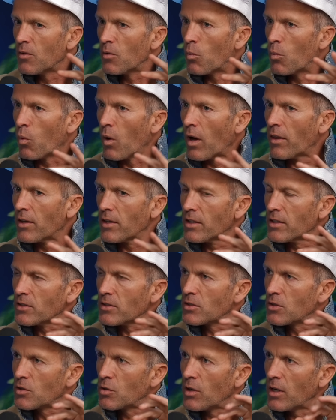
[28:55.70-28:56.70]
one that
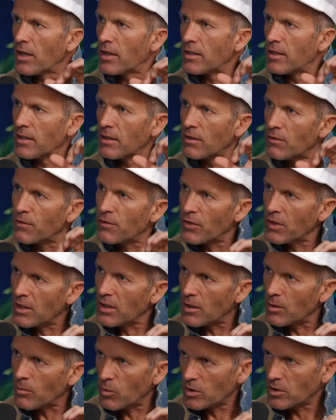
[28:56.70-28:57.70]
is created in
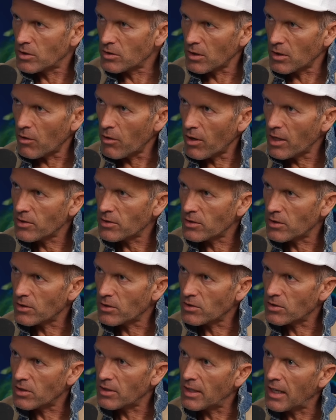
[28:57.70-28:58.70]
freedom, which is our
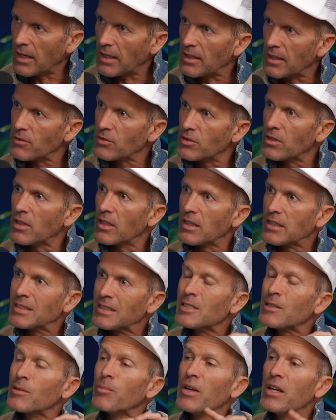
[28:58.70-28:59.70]
essence, that then gives an
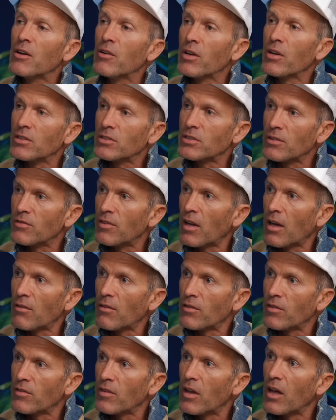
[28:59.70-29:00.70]
experience of
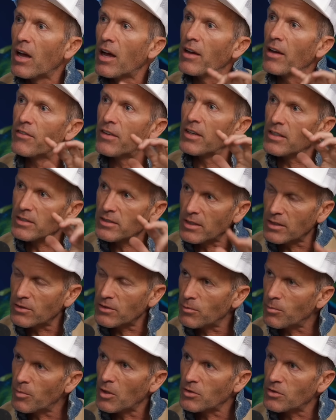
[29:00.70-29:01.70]
love of life and a
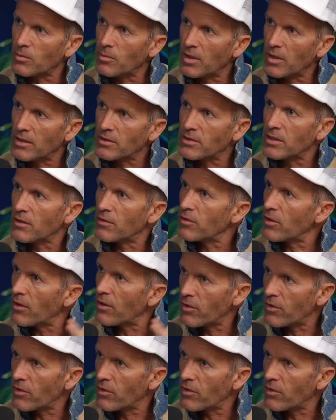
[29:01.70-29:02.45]
sense of possibility for